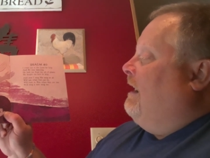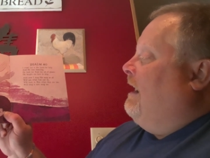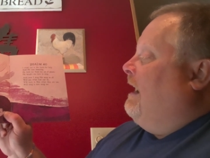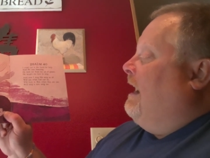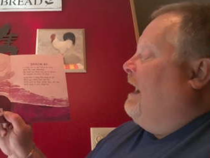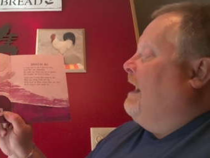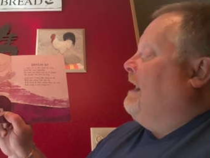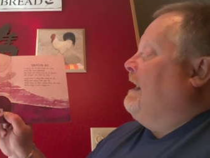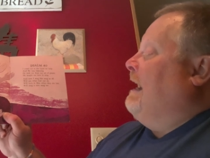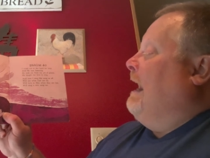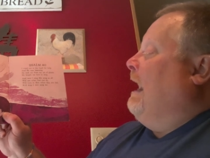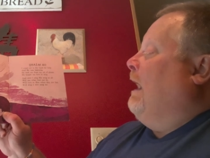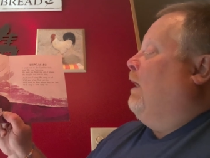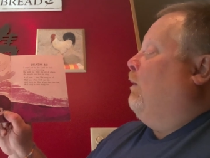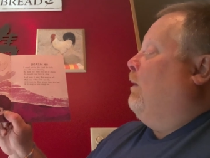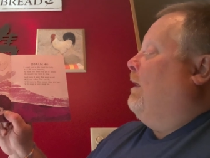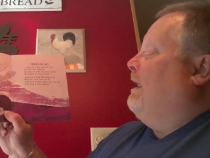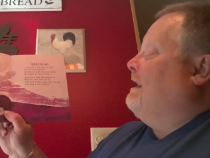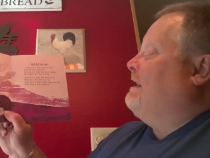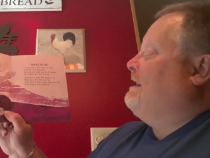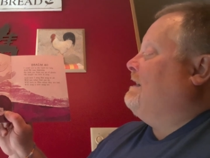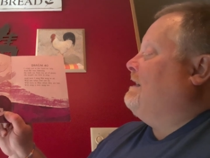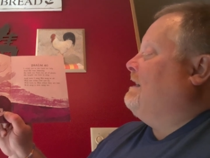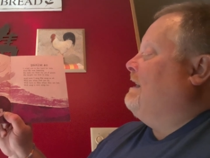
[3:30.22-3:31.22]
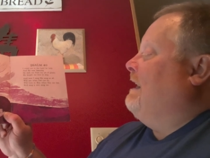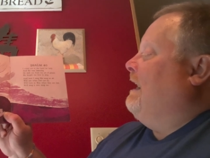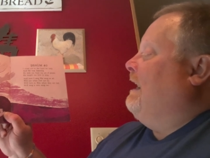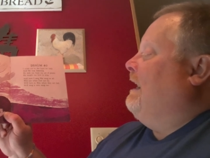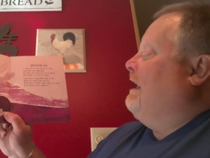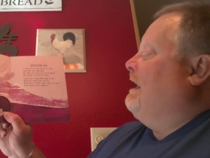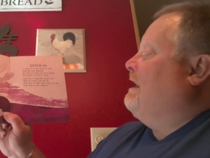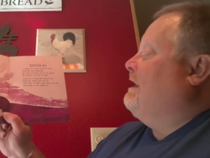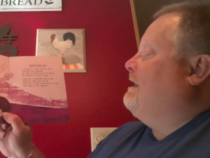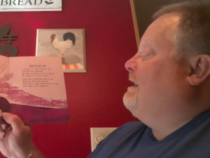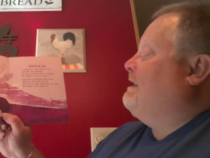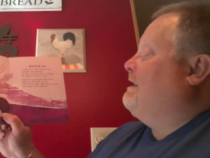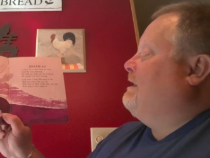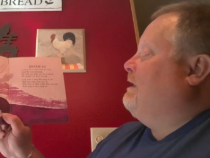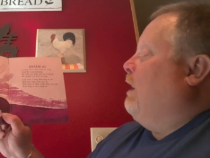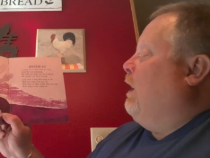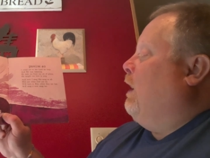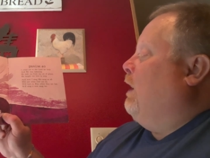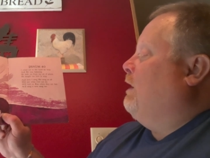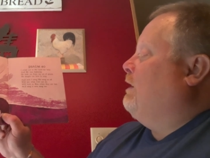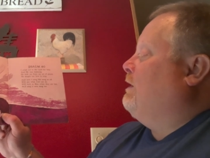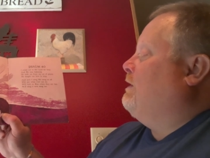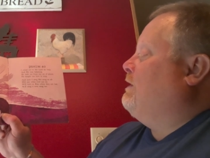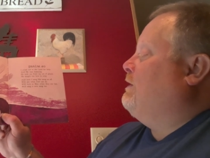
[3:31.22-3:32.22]
And now I sing his
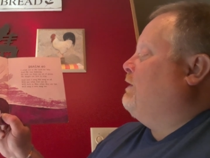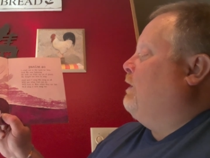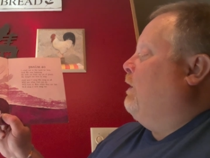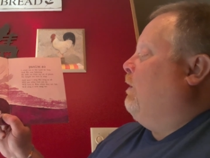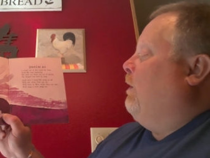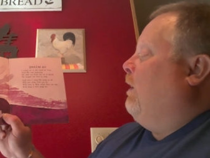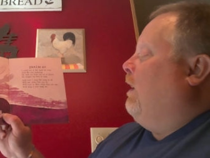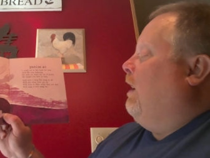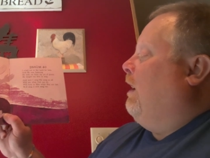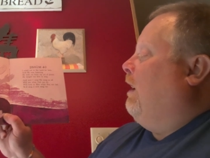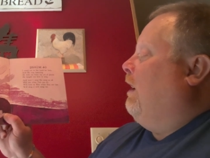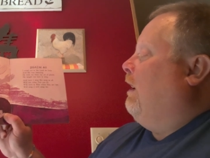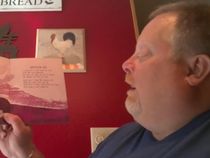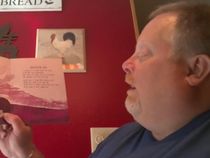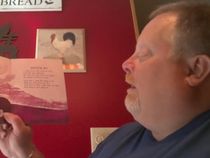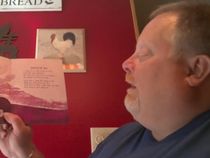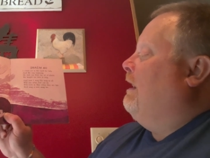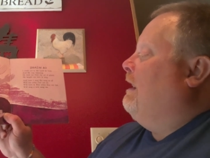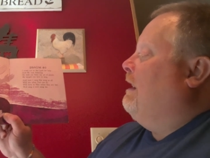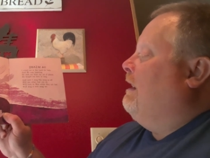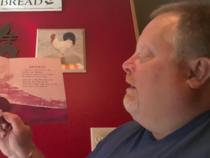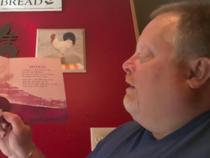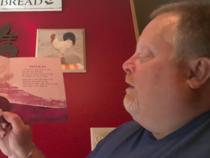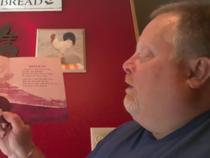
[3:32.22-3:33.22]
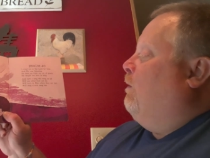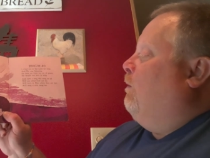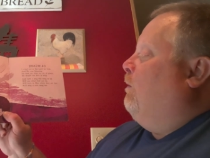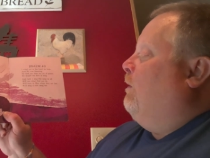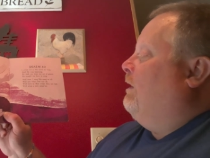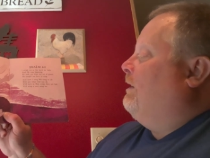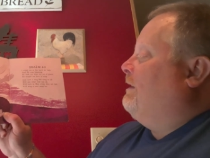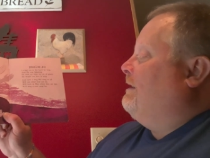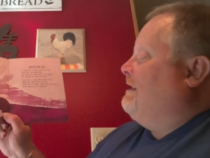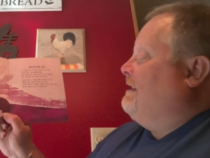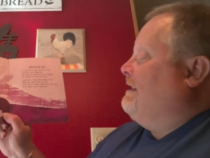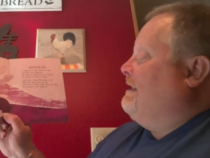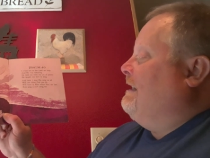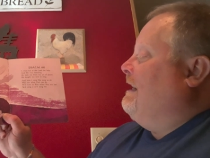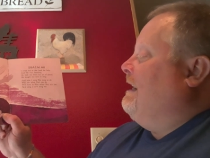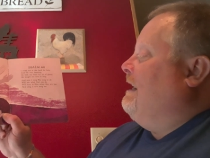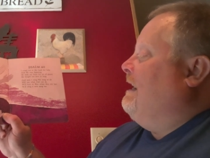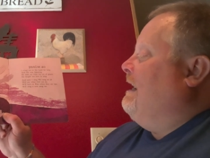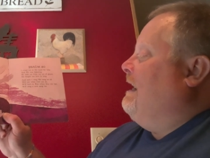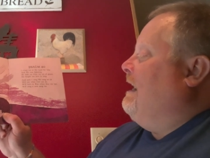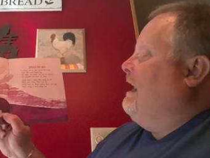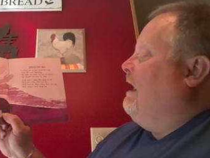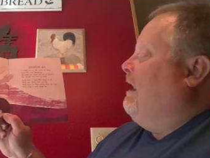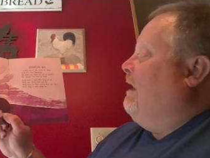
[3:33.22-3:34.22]
song, so all will
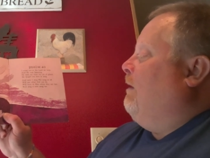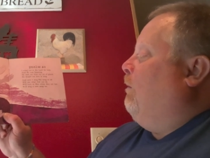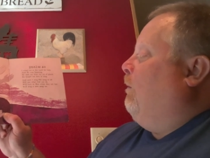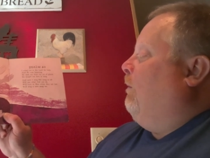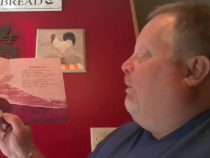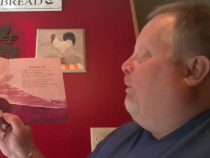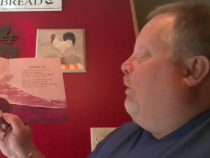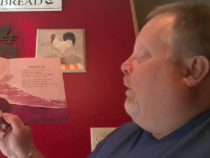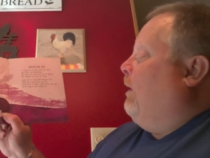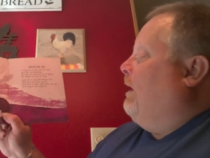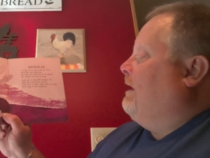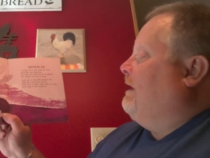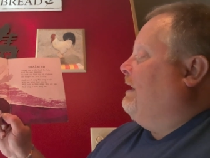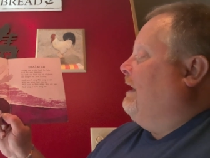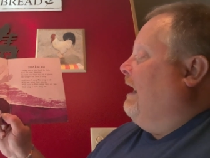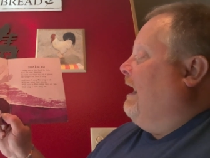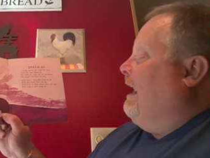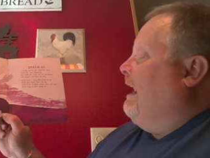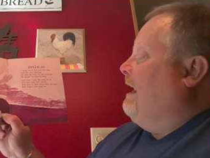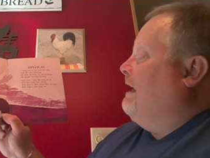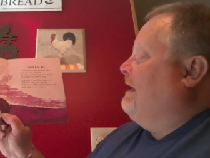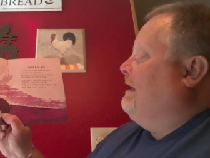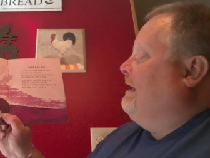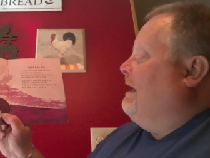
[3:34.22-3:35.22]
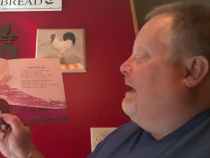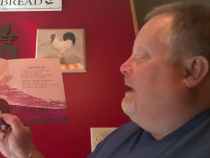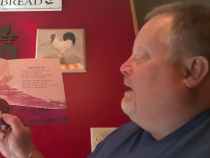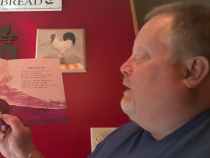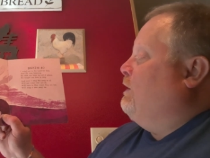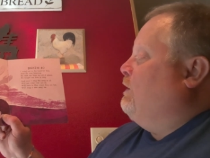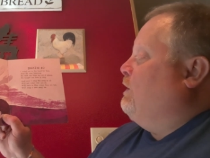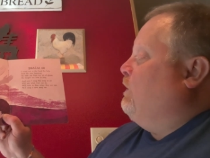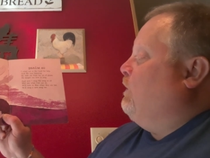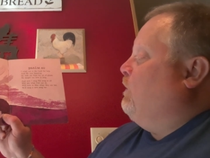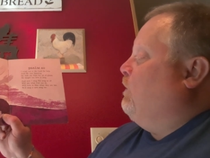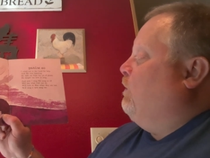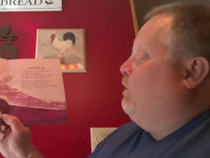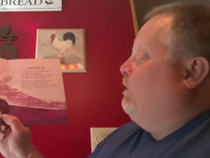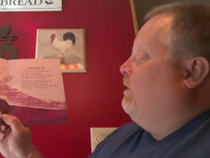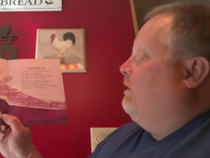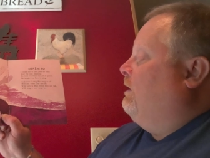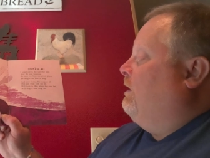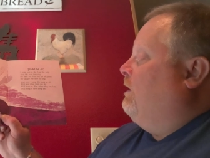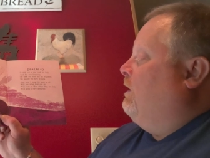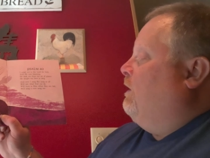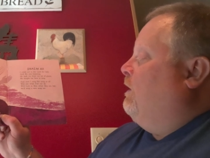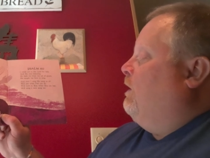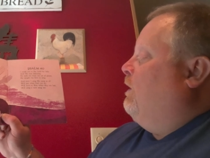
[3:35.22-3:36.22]
see what God can do,
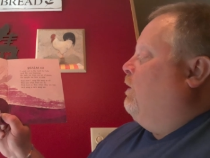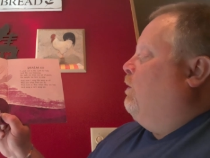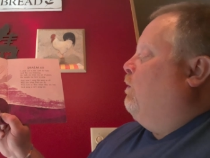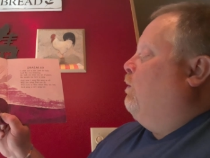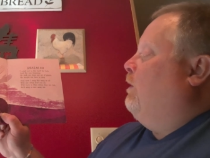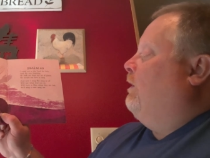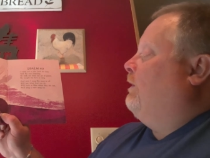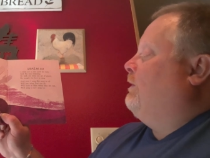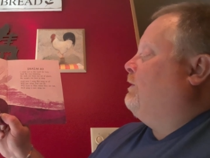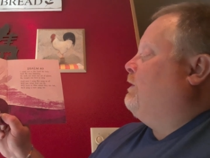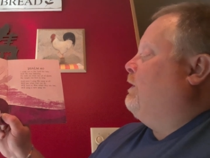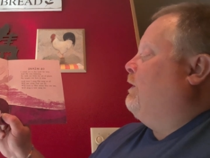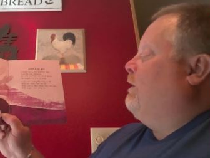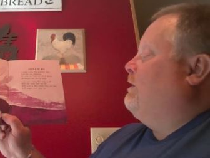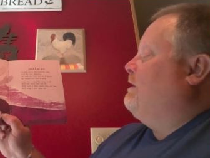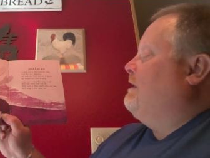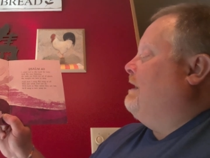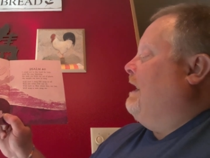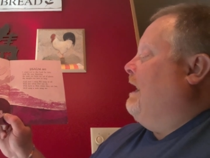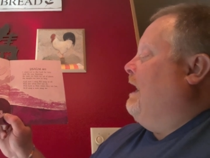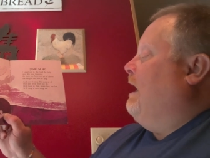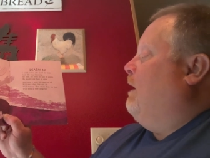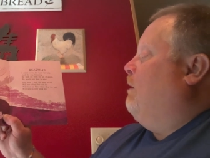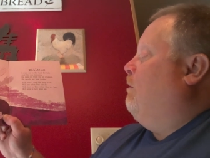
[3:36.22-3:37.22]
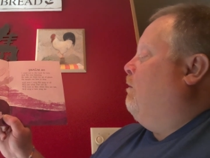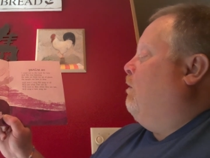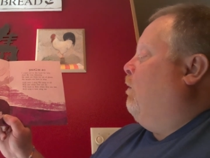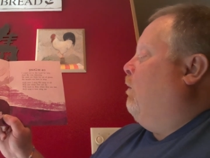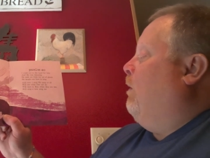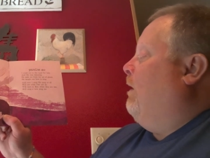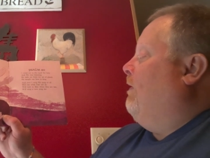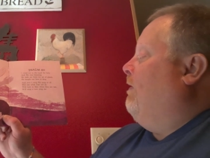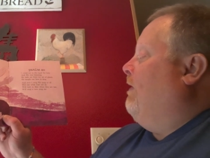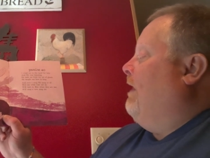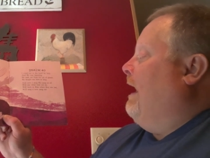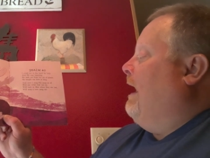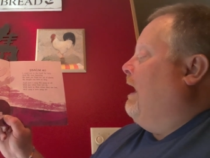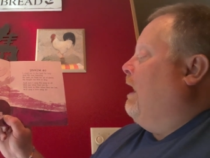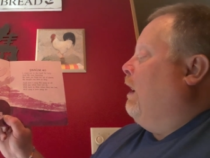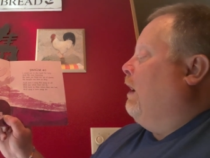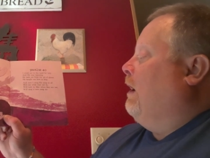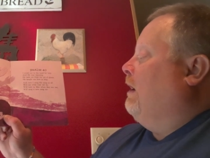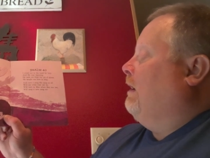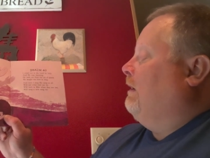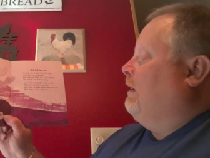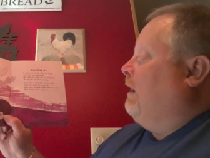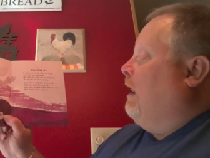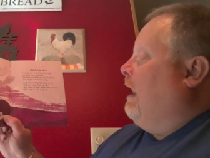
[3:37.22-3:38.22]
will turn to him when they
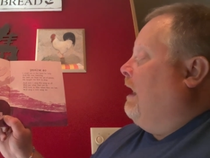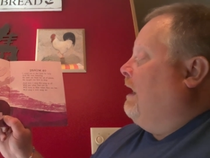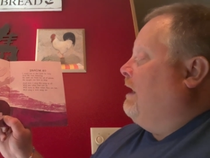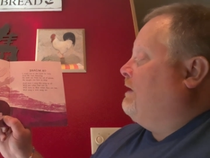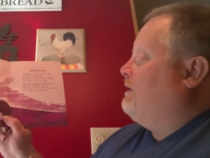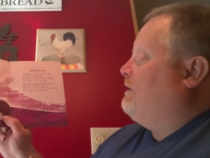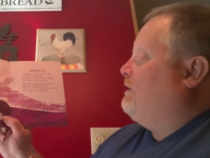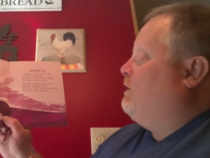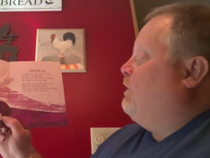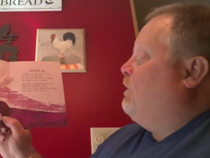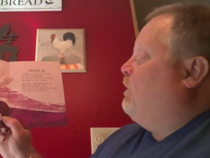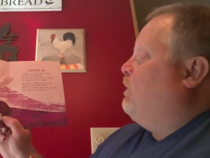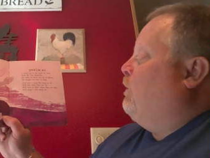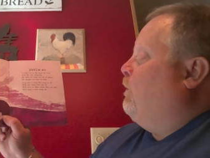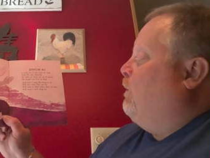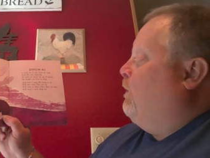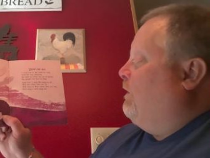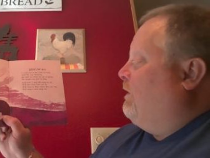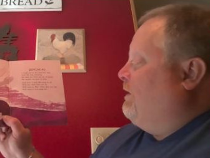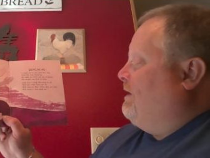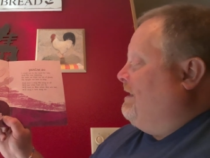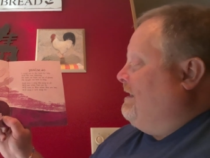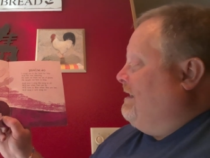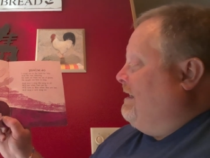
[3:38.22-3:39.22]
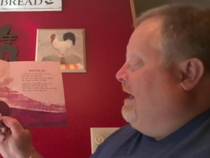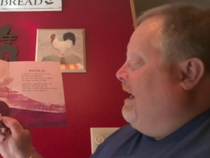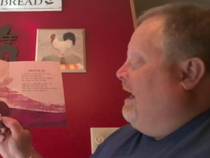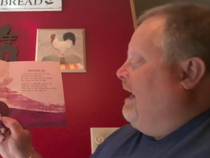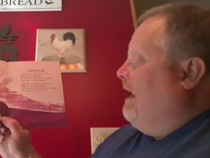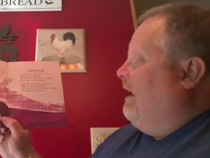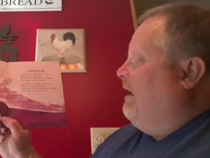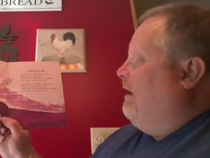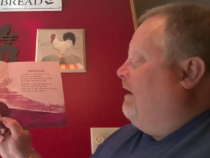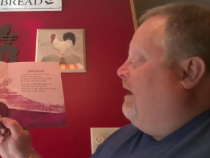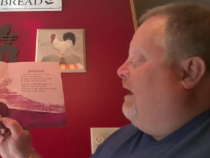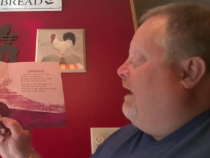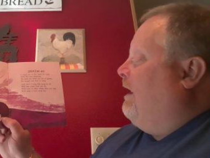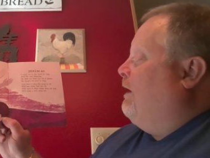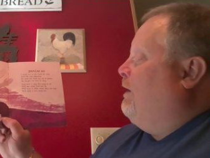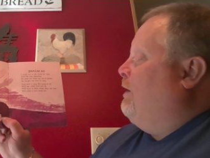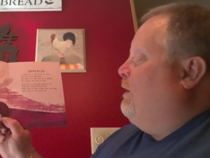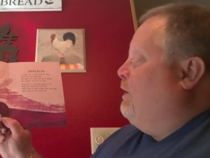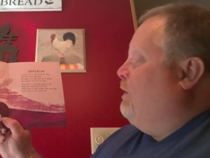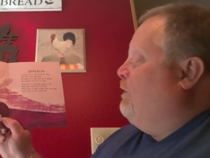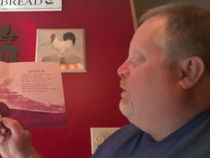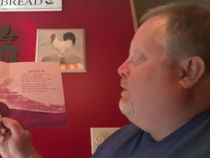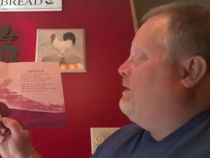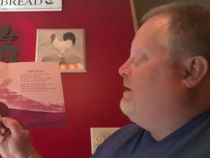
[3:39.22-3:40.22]
are lost, will sing a
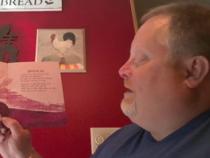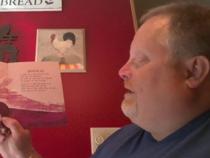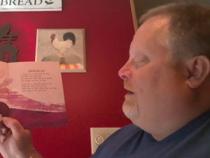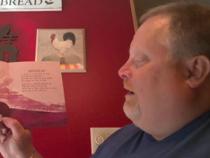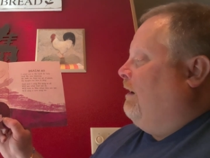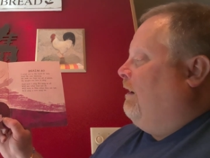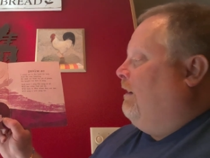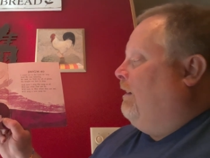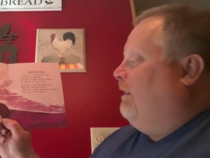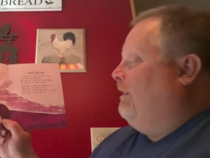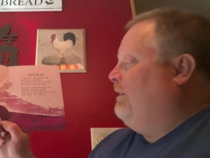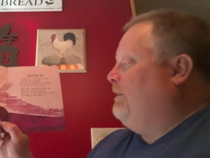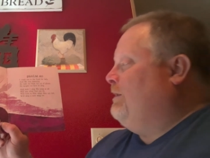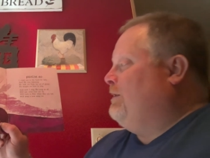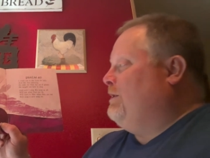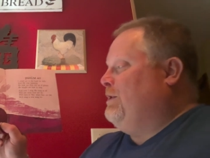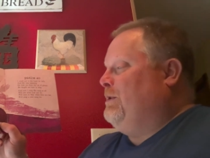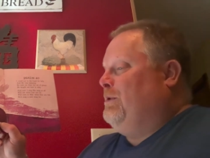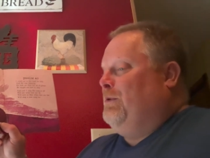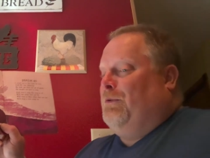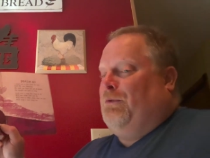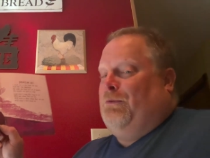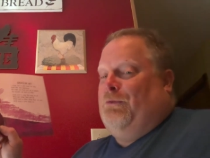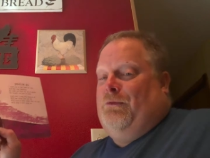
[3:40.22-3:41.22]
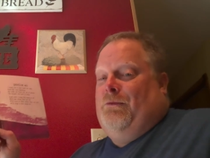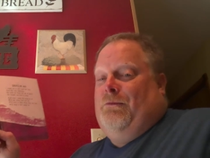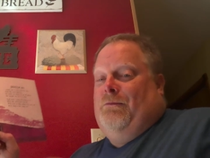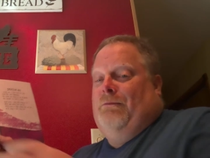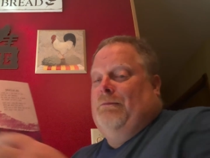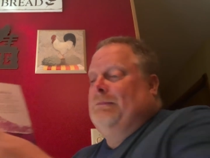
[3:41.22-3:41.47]
new song too.